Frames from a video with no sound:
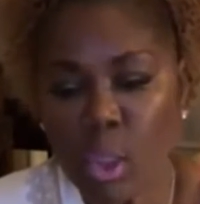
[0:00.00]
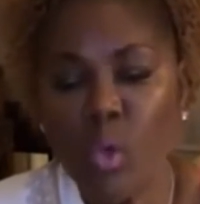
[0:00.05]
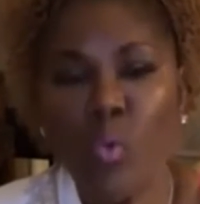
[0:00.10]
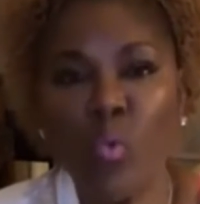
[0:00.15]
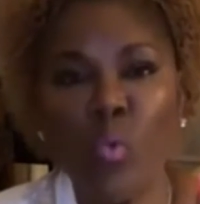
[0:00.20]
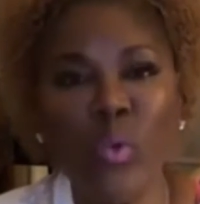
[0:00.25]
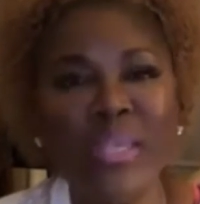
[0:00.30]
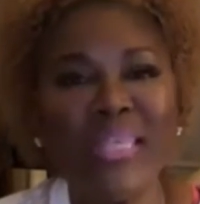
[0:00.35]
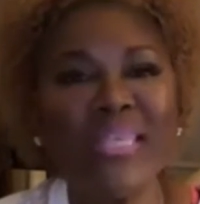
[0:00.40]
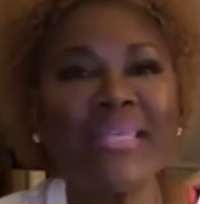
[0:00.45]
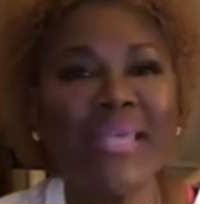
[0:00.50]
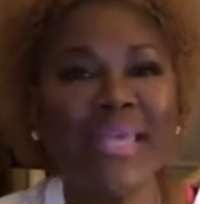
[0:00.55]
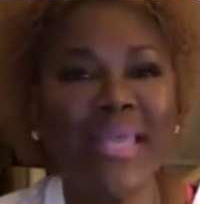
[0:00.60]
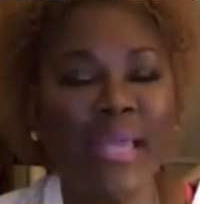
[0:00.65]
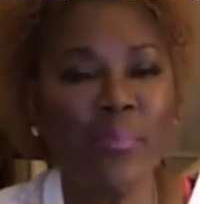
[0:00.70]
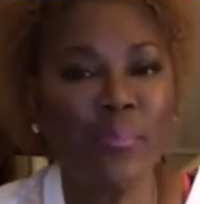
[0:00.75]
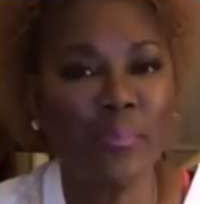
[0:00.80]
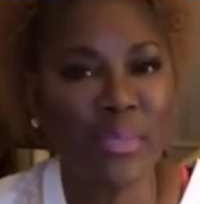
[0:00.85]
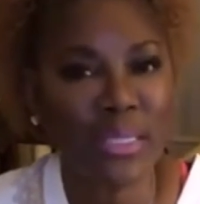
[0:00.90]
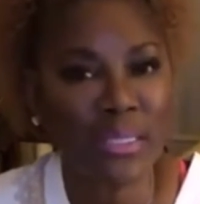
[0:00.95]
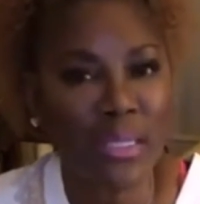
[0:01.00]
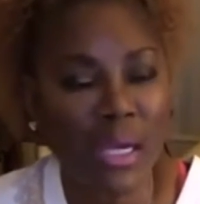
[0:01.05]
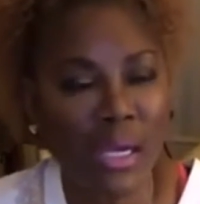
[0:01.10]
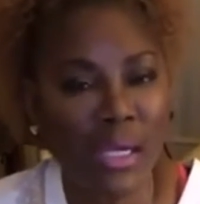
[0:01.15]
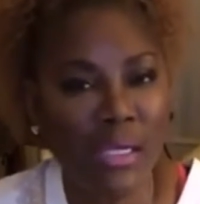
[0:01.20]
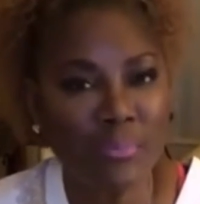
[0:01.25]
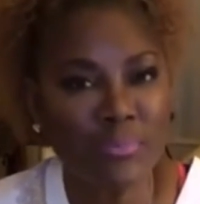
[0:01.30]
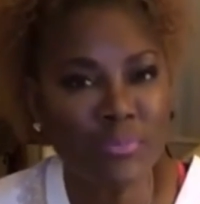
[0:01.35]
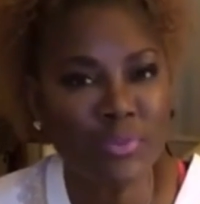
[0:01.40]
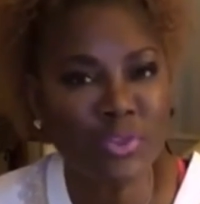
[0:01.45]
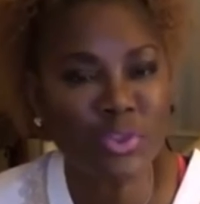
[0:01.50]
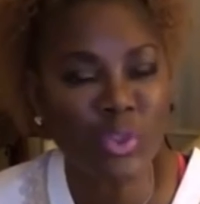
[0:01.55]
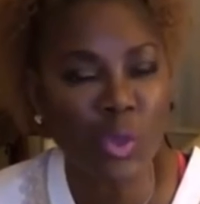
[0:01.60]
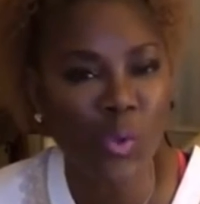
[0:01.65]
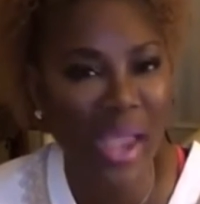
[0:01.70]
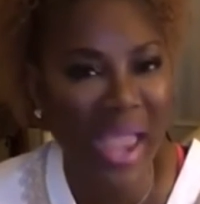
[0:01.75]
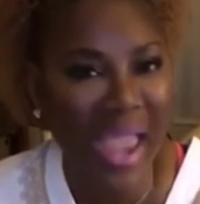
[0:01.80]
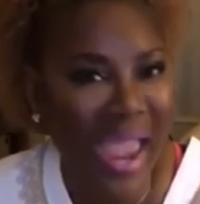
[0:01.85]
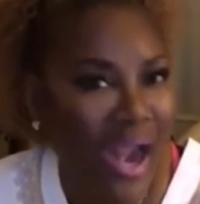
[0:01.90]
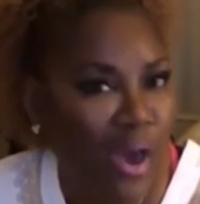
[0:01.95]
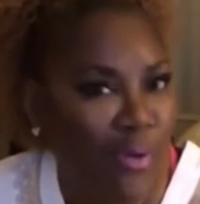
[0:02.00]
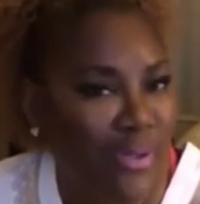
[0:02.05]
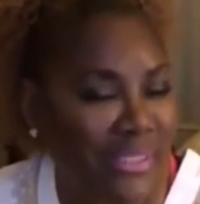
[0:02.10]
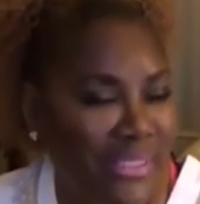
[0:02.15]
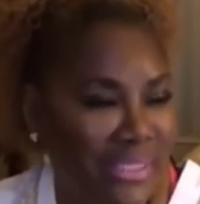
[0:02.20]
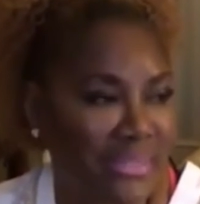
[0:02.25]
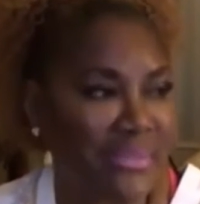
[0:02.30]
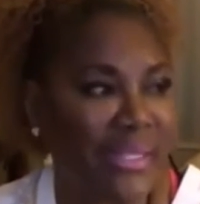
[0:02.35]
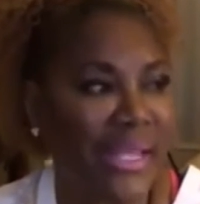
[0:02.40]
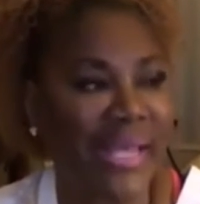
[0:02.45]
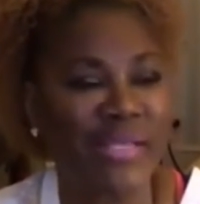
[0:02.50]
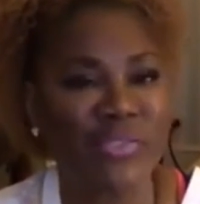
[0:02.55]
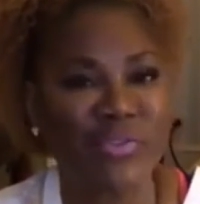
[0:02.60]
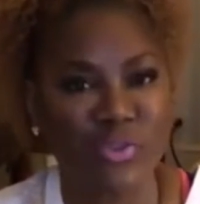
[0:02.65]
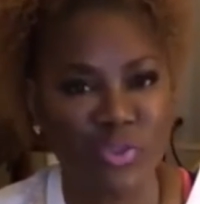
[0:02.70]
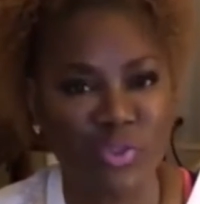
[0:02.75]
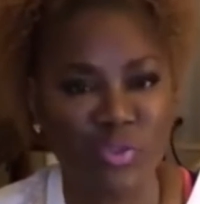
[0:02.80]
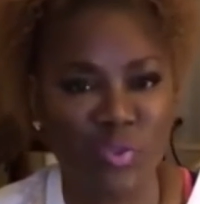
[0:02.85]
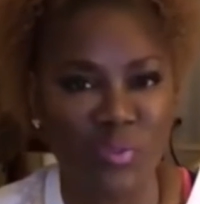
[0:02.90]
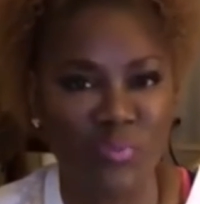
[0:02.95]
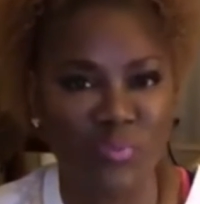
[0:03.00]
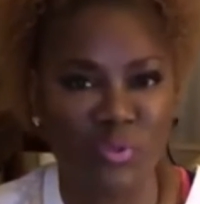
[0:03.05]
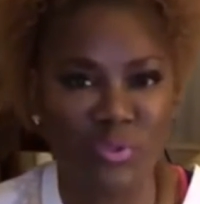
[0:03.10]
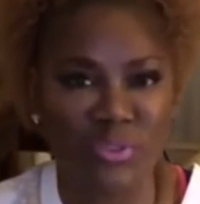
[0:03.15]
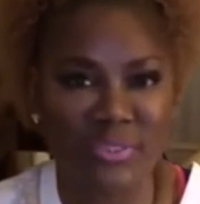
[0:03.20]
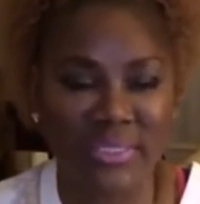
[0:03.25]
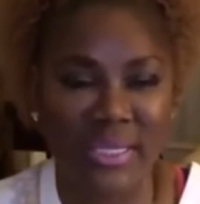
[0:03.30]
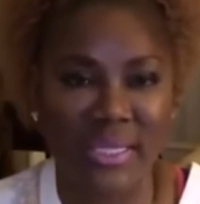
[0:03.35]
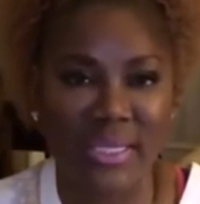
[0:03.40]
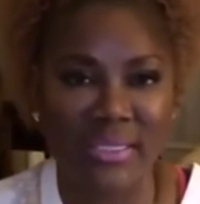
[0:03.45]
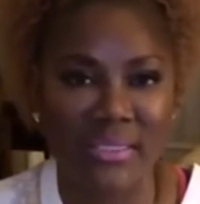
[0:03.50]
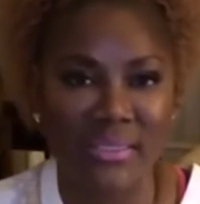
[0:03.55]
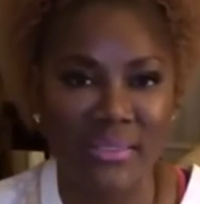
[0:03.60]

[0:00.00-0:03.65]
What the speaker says: We can't become so arrogant, as the scriptures say,